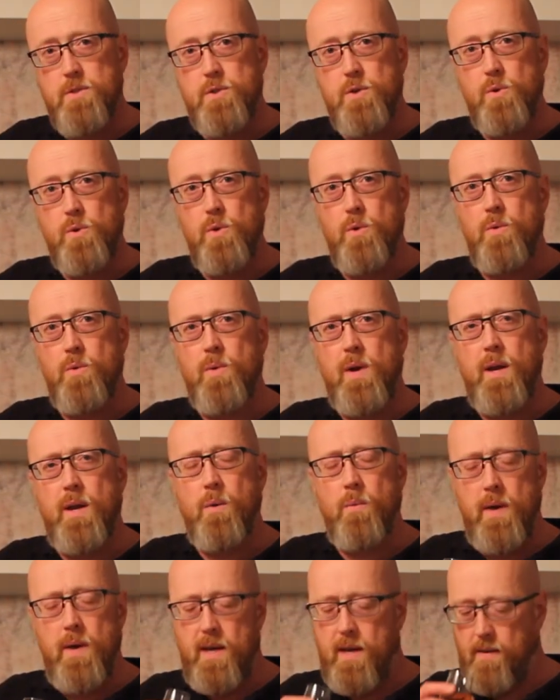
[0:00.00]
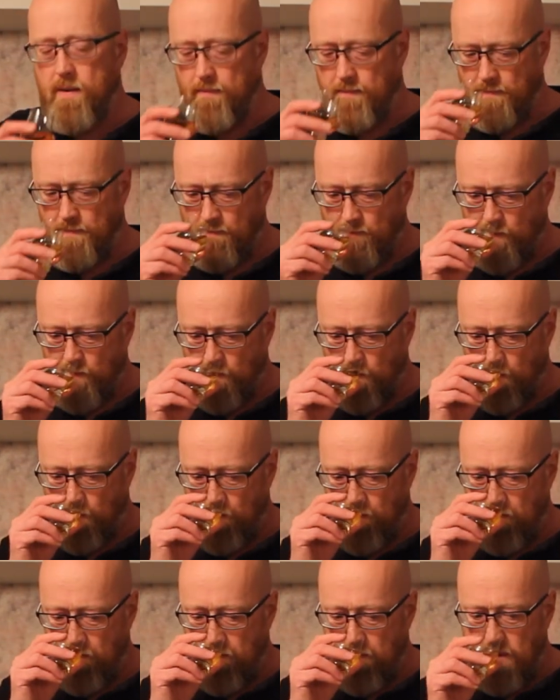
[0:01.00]
to you right away.
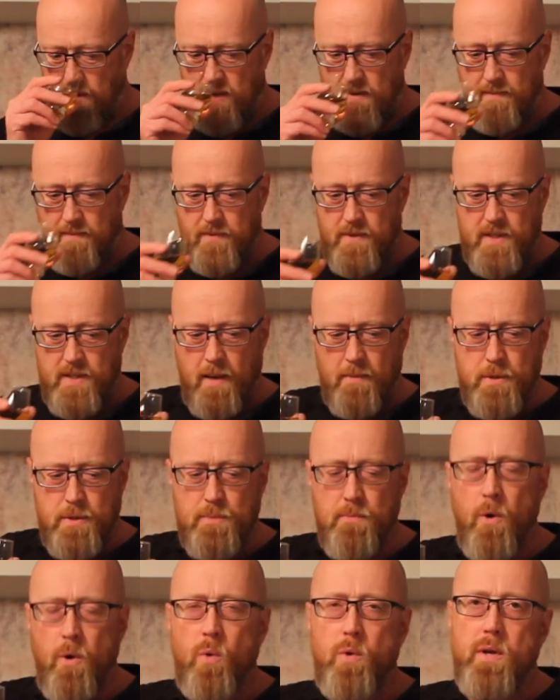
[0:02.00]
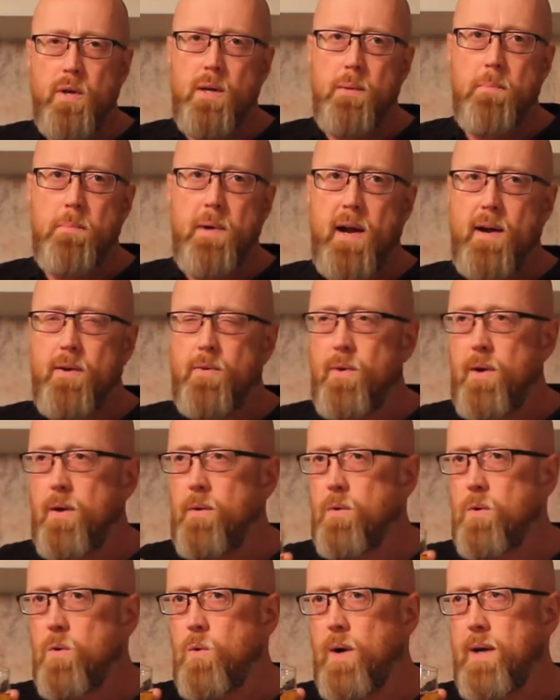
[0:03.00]
Some smoke in the
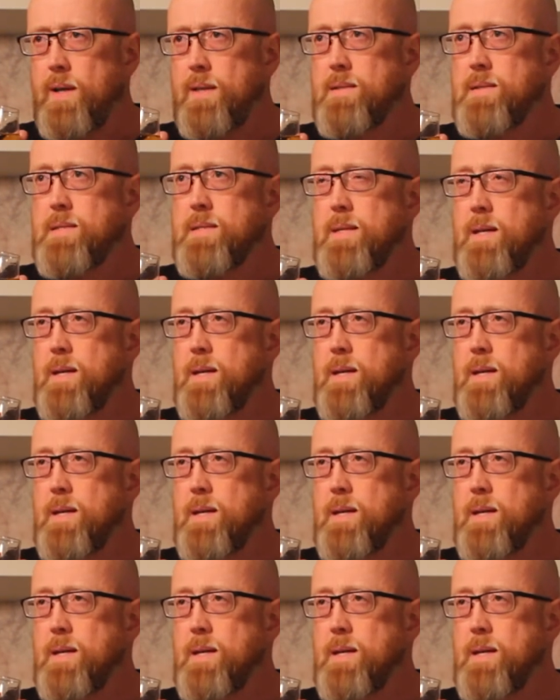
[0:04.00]
background, quite